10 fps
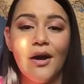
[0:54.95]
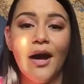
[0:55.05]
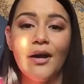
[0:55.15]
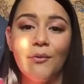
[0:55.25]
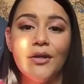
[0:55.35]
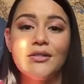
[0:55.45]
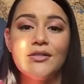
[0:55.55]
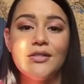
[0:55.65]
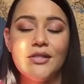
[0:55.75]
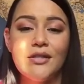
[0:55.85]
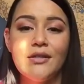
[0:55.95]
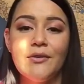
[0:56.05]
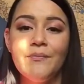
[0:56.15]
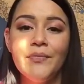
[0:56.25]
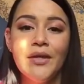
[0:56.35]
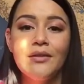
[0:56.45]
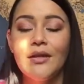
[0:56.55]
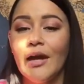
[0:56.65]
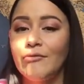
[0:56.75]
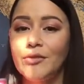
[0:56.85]
I wanted to see
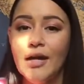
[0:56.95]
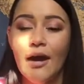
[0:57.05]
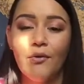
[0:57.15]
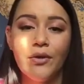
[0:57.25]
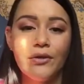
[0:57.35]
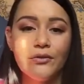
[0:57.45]
the Eiffel Tower,